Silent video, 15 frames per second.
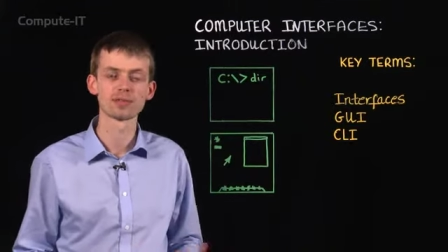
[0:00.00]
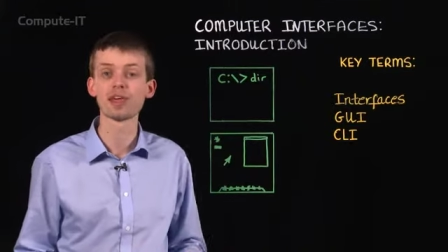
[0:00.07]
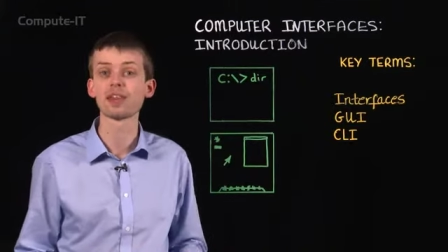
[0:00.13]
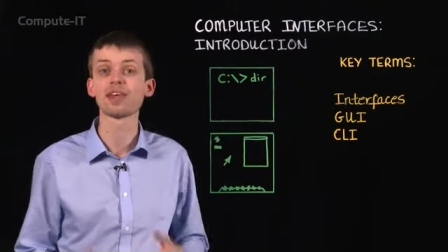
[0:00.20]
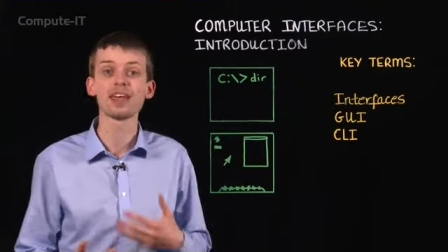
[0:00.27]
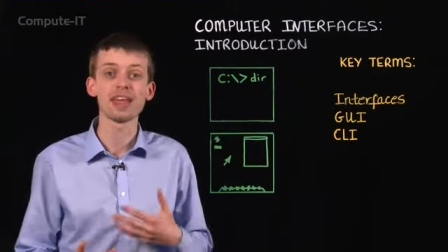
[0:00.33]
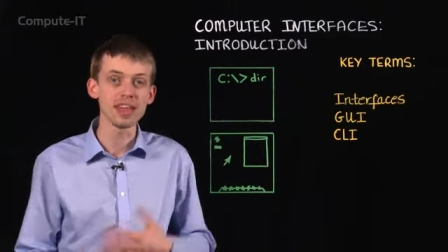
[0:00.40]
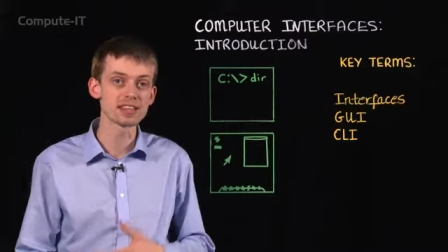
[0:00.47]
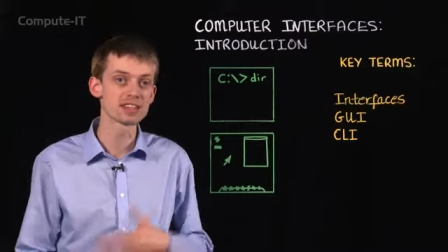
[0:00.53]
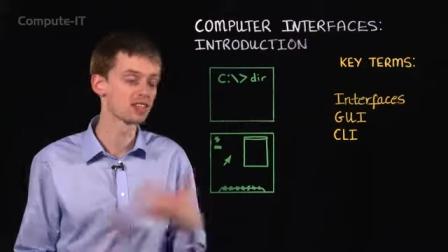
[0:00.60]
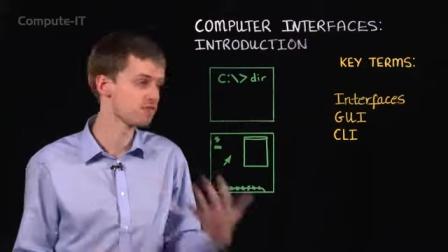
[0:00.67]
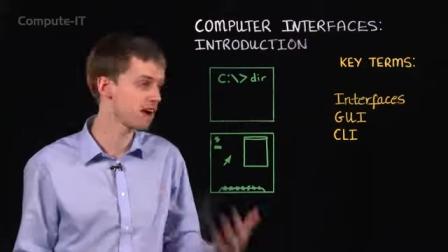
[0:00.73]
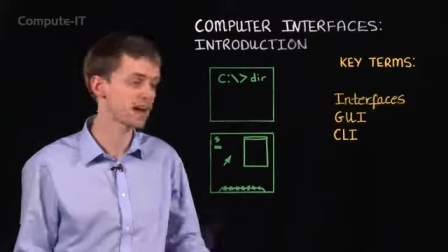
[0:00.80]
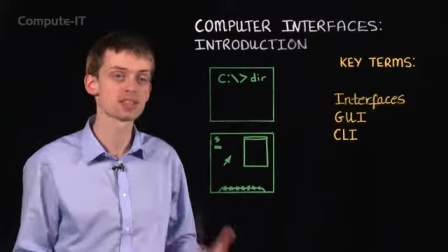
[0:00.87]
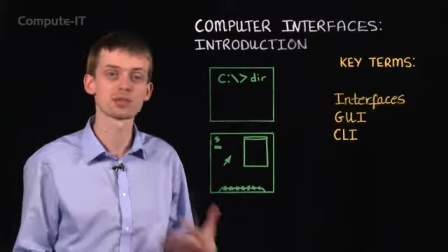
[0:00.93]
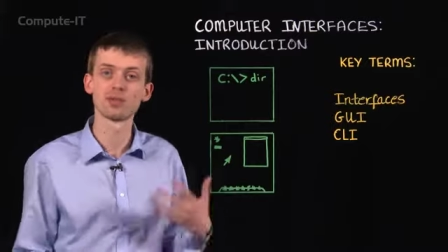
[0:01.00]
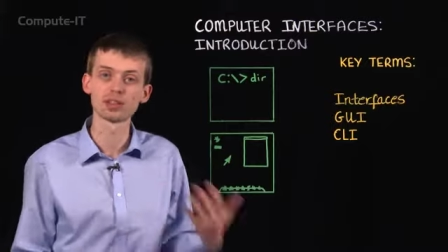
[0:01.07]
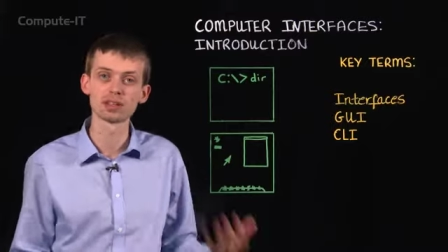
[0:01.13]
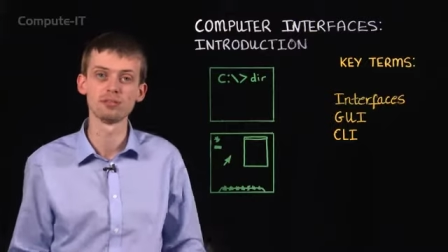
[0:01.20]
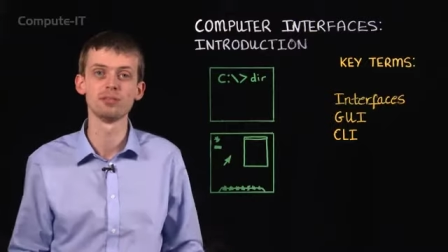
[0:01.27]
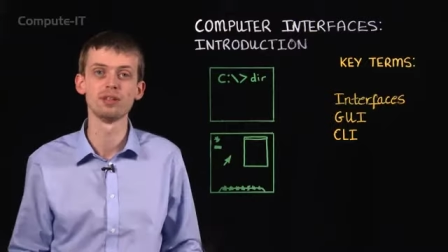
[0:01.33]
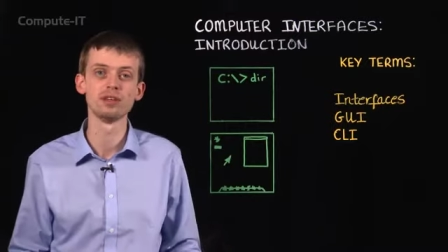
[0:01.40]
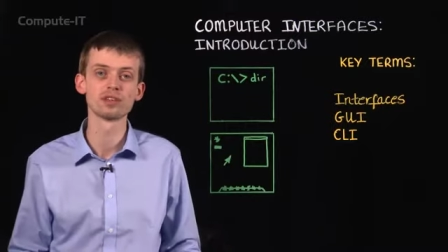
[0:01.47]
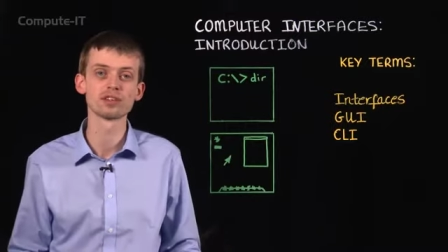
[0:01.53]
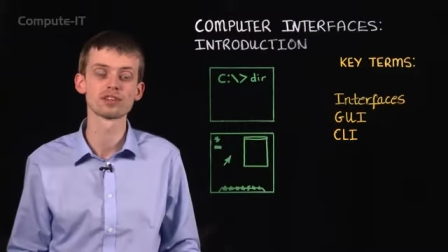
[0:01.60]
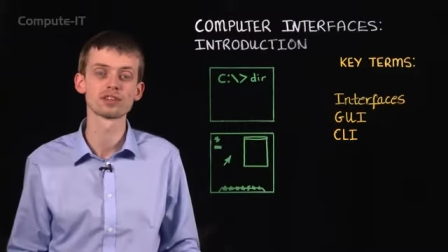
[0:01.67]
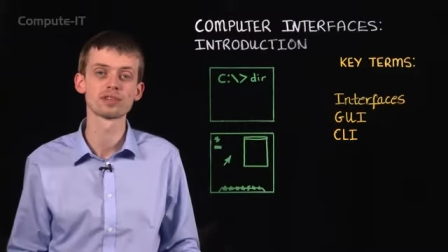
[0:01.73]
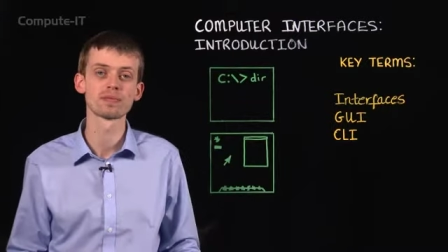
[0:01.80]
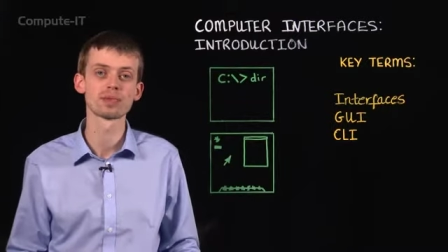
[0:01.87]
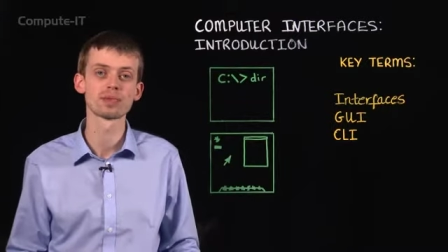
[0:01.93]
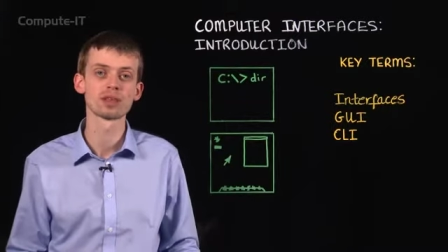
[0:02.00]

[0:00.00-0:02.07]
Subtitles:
that they interact with computers.